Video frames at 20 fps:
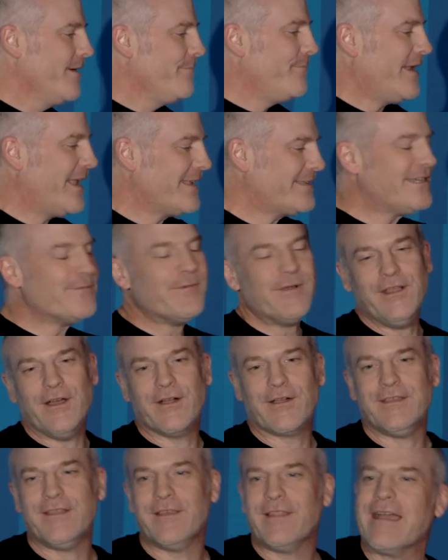But actually, we're not
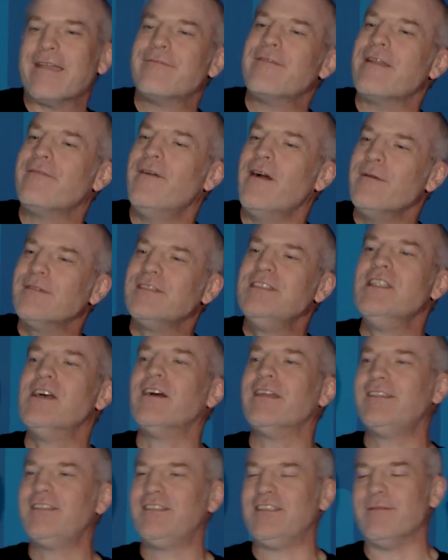going to do that. If I was
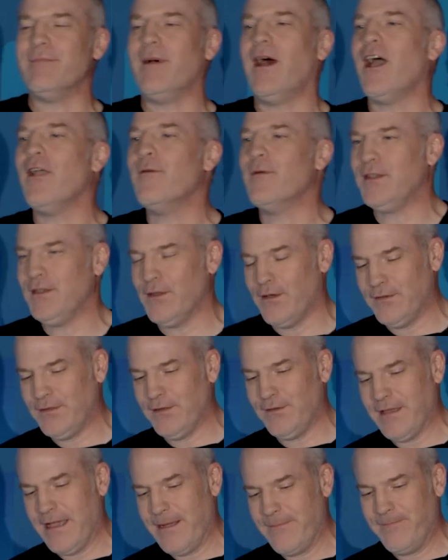nice, Jim, I would not
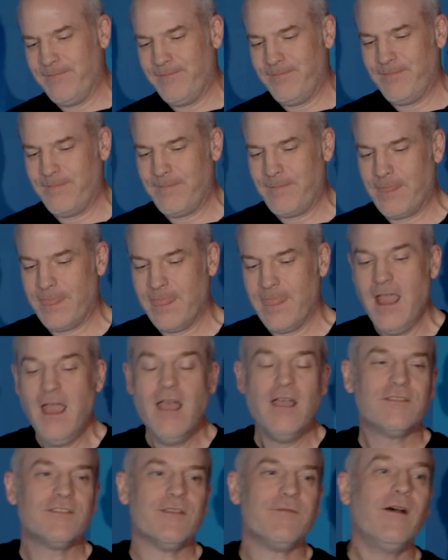do that.
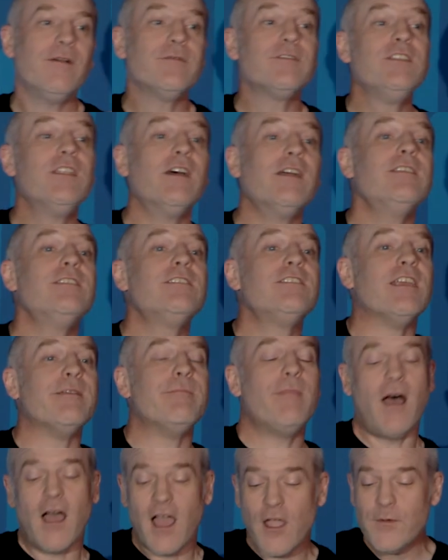So if I was nice,
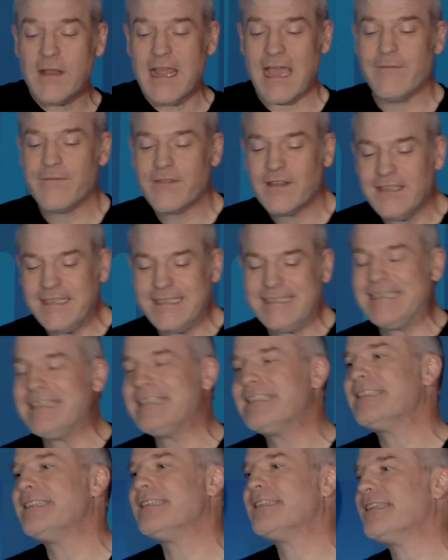Jim, I would have
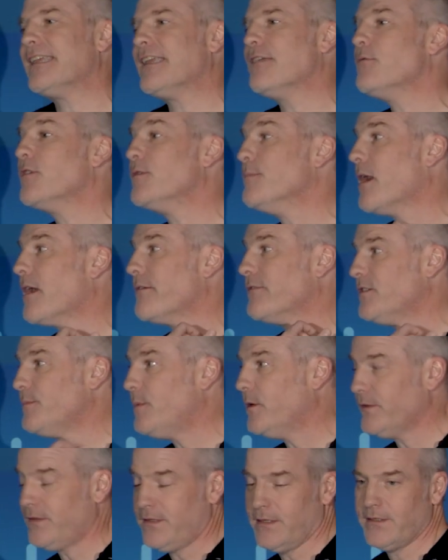consistency with my
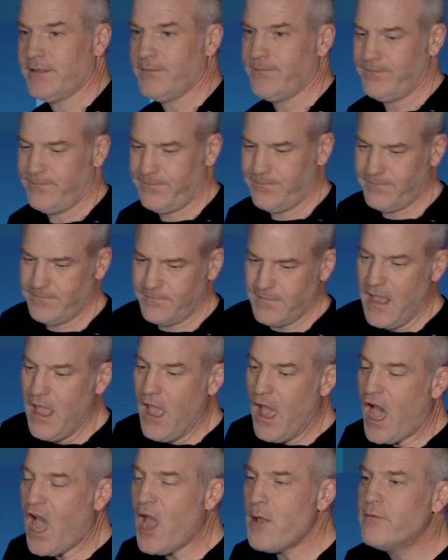responses.
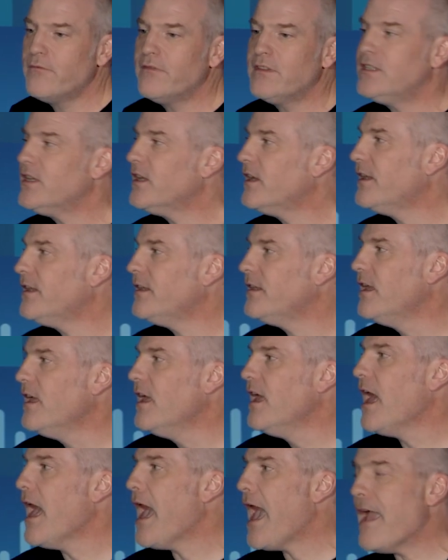I would return
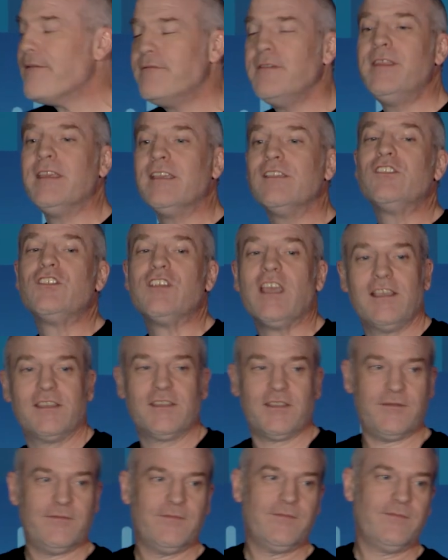everything as JSON.